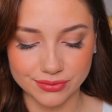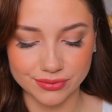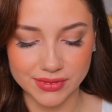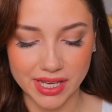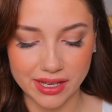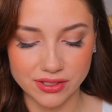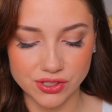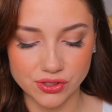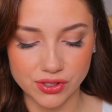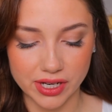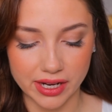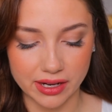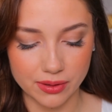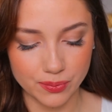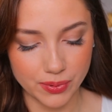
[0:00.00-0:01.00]

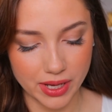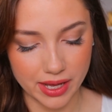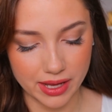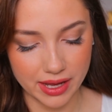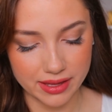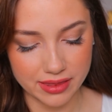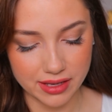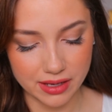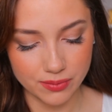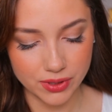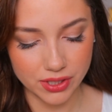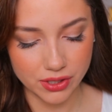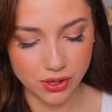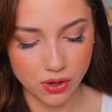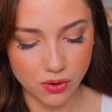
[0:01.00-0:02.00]
tangerine, but I think I'm
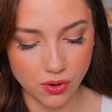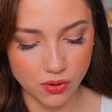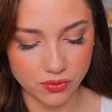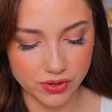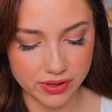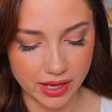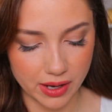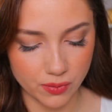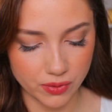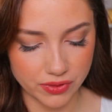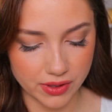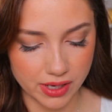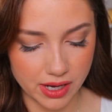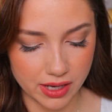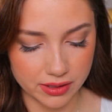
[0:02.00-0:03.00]
going to go over that with
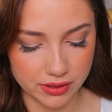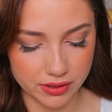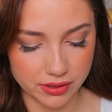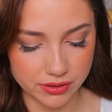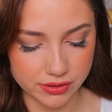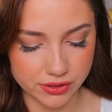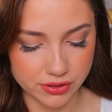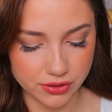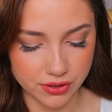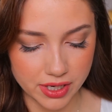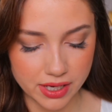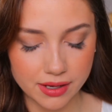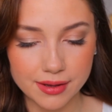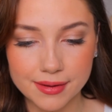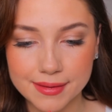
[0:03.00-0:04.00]
the color
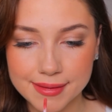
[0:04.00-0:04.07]
Zurich.